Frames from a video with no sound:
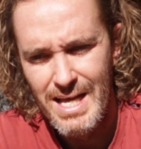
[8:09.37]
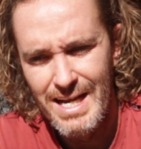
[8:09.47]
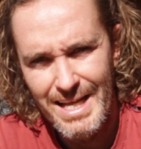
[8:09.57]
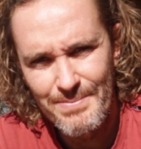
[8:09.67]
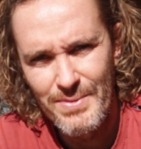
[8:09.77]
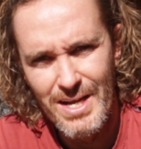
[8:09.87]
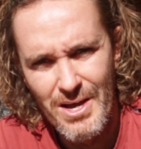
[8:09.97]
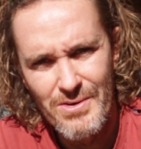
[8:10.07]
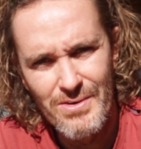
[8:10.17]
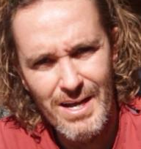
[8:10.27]
let me
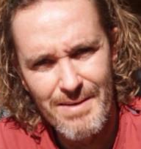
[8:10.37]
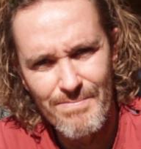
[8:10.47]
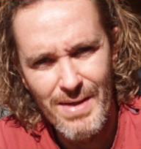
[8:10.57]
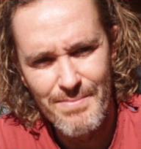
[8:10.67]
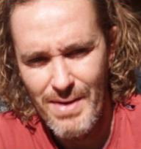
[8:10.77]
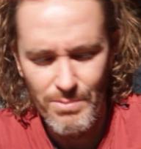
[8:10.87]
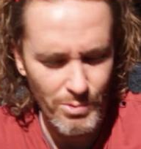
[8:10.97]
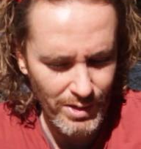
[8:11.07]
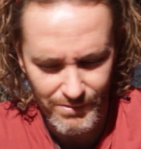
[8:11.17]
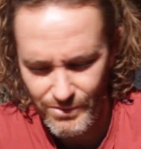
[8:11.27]
know, and maybe
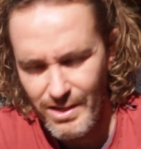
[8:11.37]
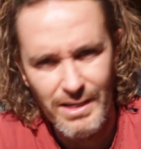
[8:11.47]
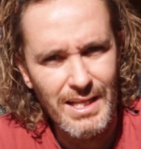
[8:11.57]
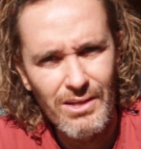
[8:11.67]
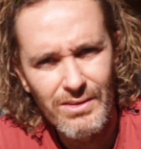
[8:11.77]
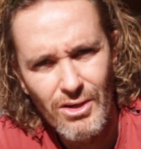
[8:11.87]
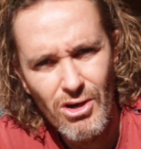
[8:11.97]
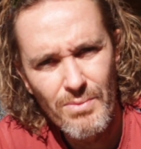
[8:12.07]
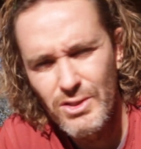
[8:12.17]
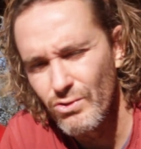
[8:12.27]
we can figure it out in the
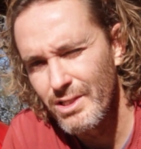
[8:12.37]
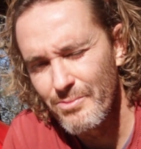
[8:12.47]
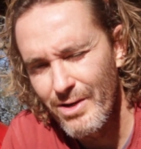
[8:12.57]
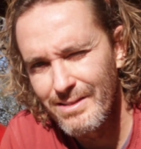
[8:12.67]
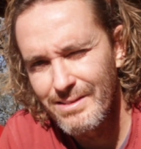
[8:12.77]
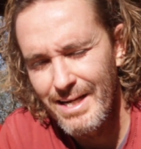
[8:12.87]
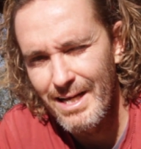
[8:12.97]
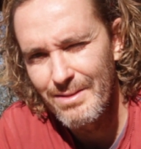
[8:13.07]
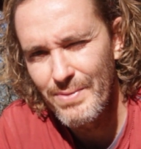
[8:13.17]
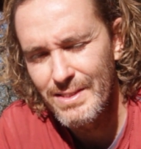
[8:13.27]
comments, or someone else can
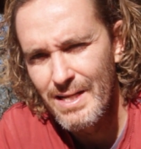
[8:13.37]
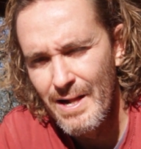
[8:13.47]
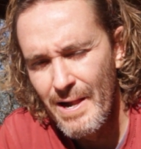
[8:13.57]
help us.